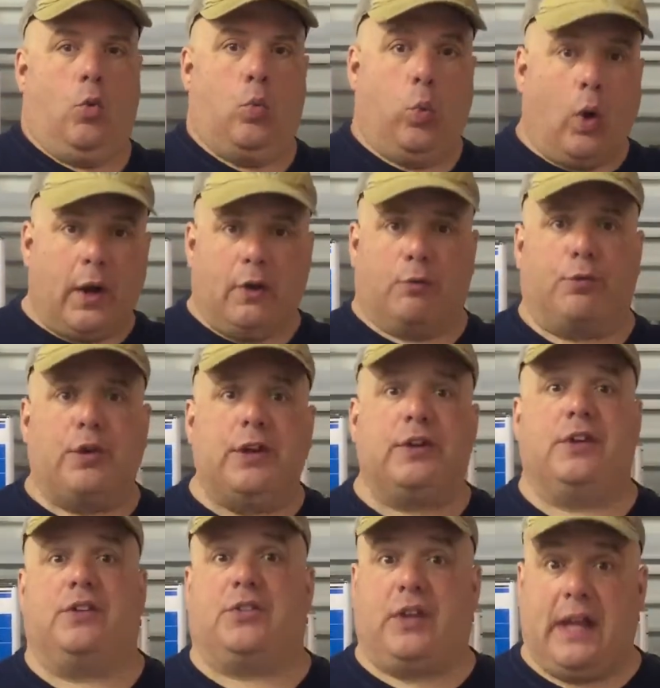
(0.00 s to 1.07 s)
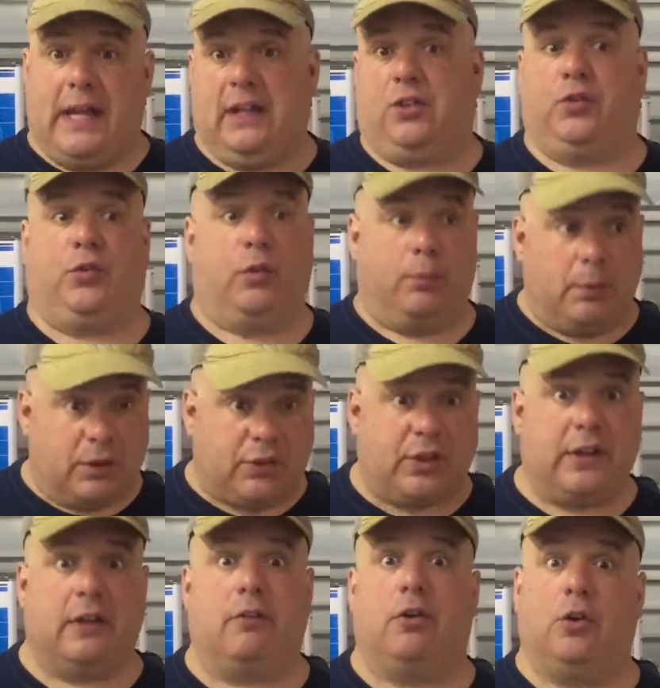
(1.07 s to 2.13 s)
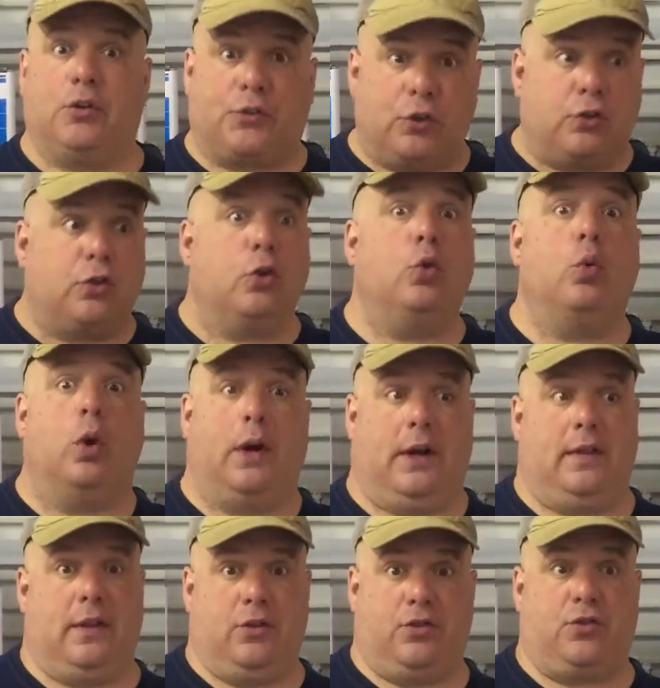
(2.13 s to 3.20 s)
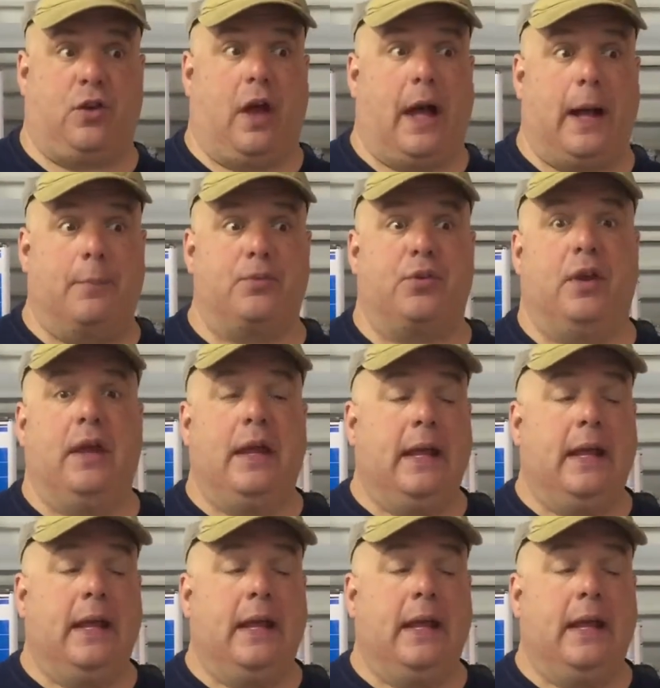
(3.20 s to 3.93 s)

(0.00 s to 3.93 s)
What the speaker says: what it really takes for material to do one of these jobs.